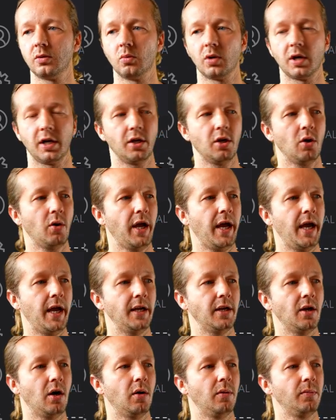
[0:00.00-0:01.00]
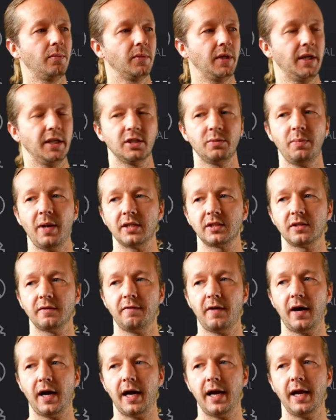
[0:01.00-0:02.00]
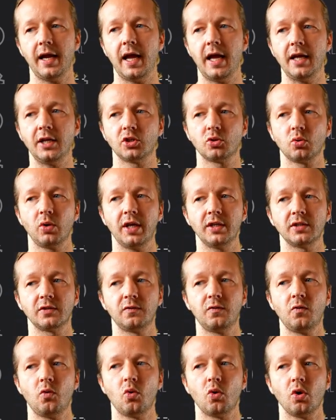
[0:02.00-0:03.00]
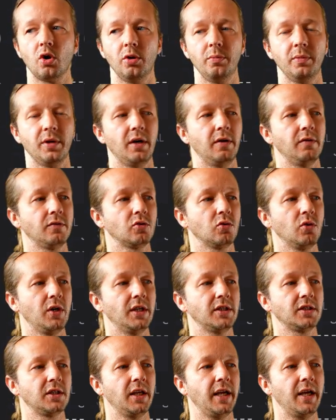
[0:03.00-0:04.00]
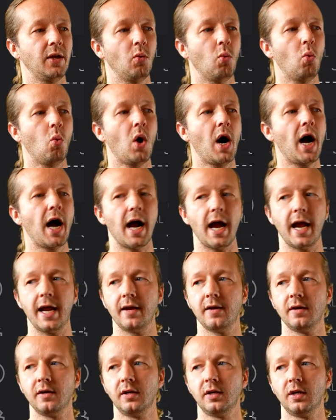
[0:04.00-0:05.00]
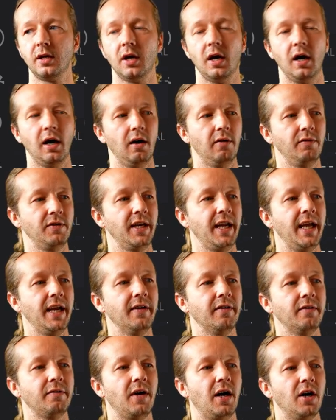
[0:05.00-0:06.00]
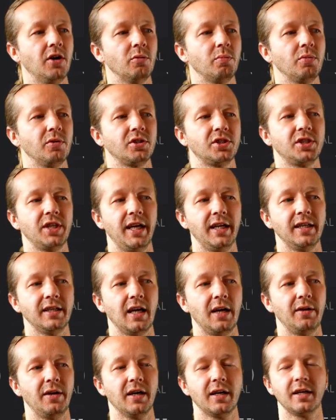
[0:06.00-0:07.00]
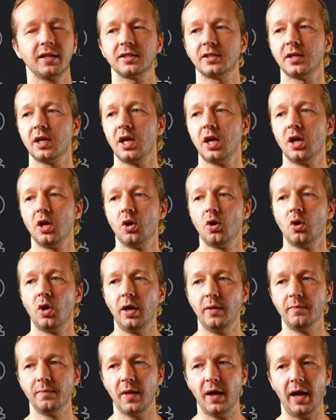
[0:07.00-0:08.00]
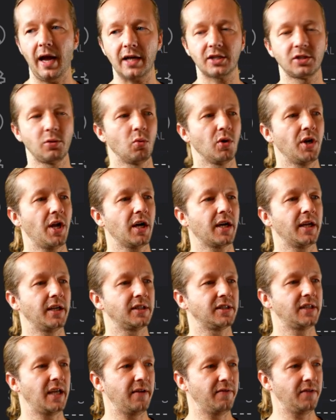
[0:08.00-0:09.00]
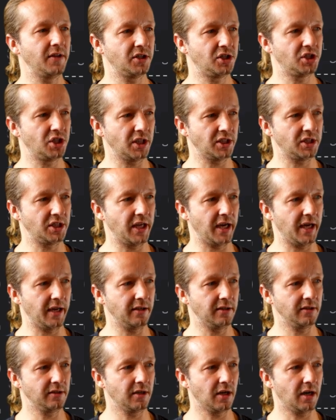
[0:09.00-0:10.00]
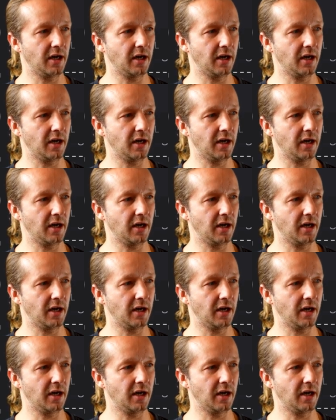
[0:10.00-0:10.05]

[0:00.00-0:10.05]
we're gonna go ahead and specify a transform of translate y of -100%. Actually, we're not gonna save this just yet.